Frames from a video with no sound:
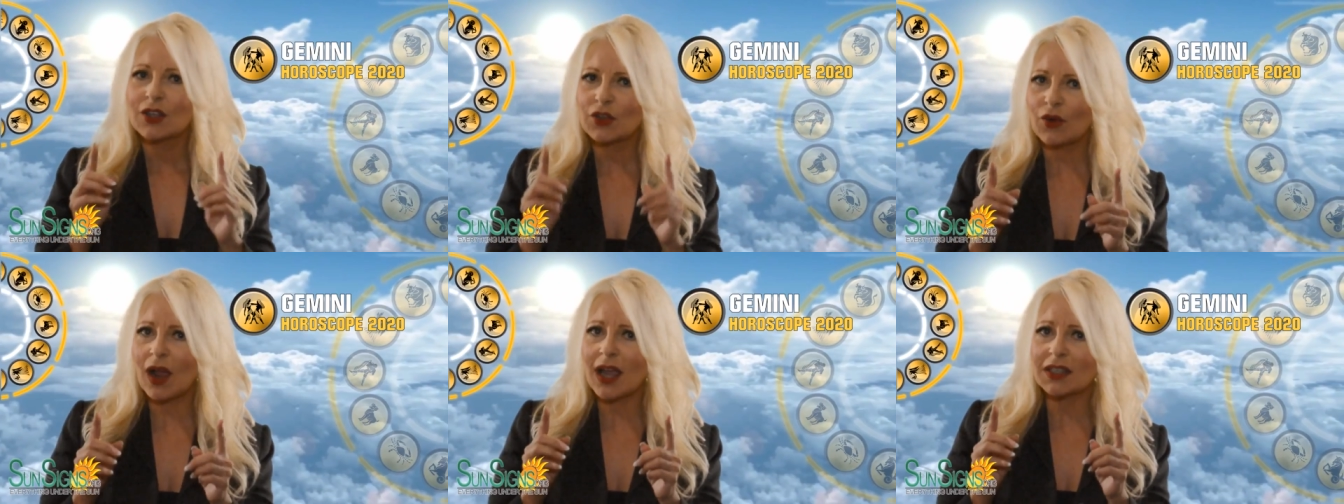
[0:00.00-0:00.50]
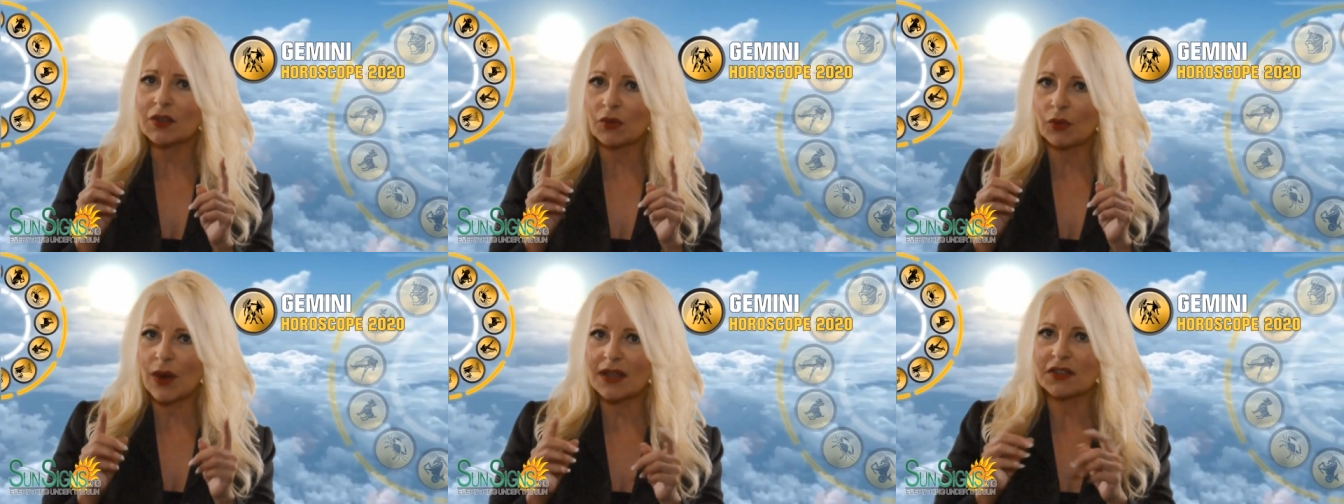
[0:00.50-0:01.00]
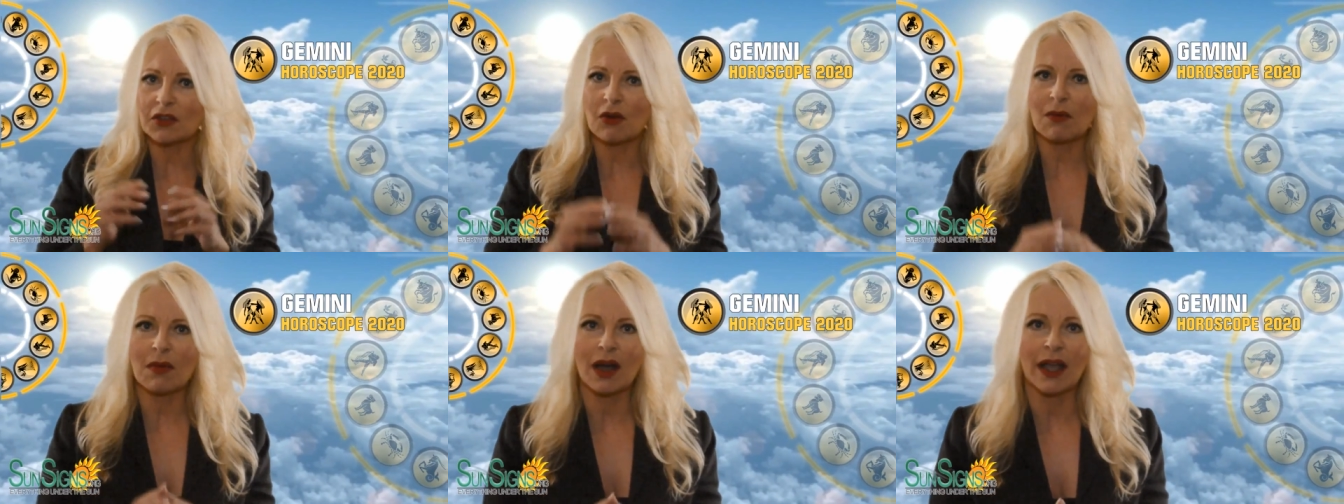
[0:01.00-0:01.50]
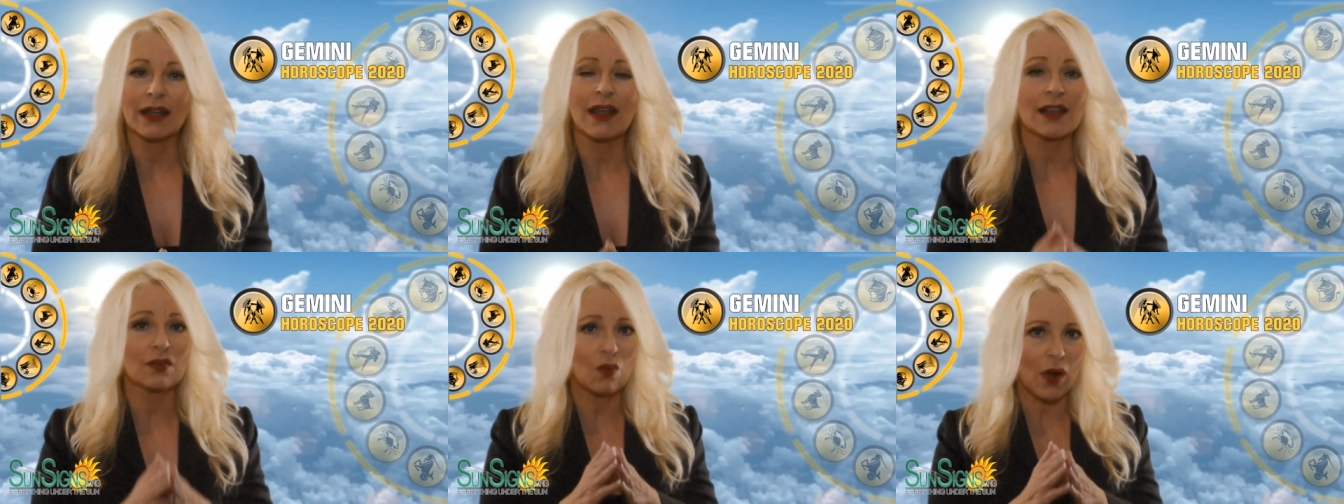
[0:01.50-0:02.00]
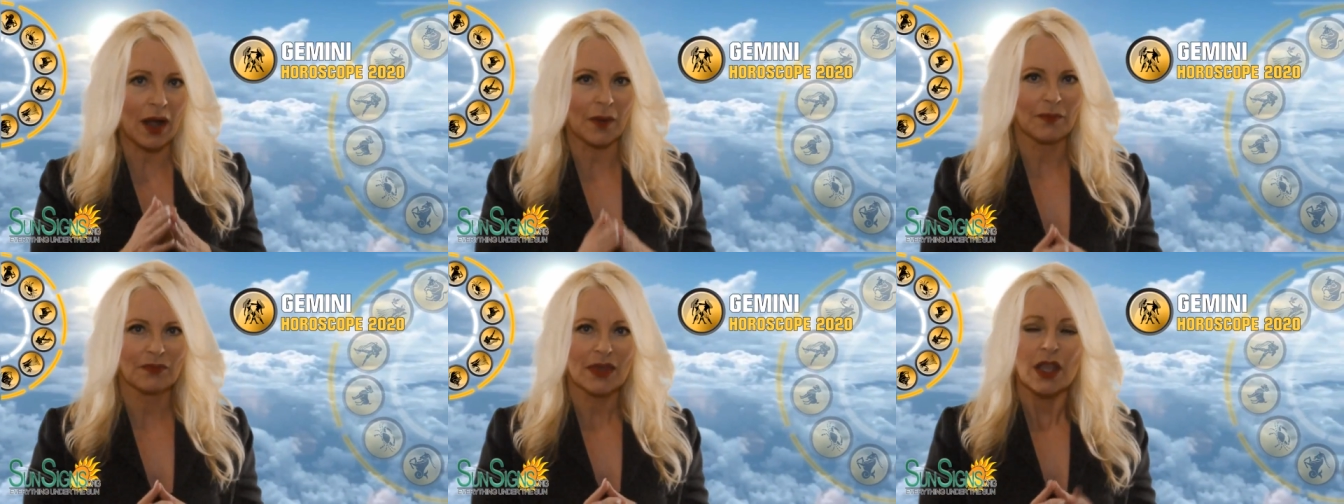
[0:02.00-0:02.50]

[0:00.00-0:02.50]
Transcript: Try to rest your mind as well.